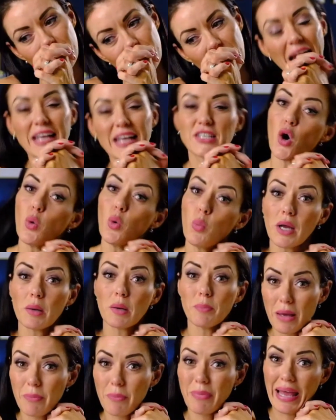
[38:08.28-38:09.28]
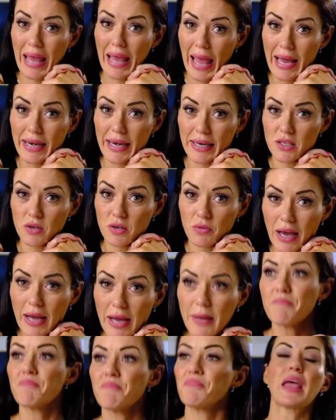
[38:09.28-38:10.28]
I don't want to be big-headed, right?
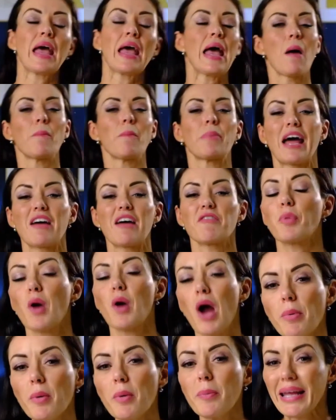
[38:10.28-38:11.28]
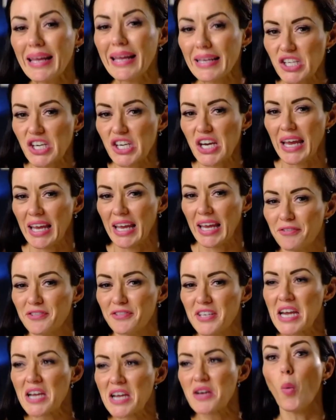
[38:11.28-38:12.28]
But I've probably achieved
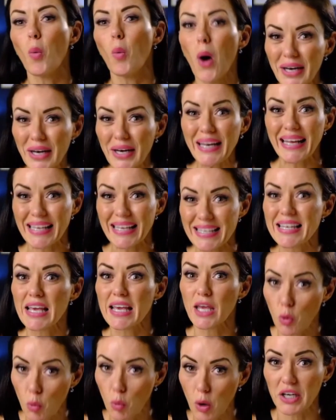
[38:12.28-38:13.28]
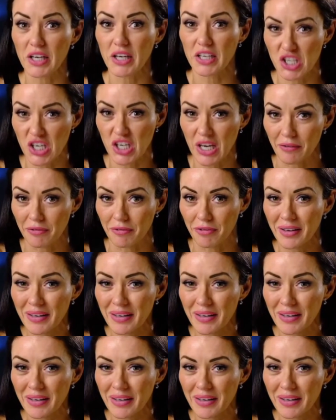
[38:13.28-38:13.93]
what it is that you want to achieve,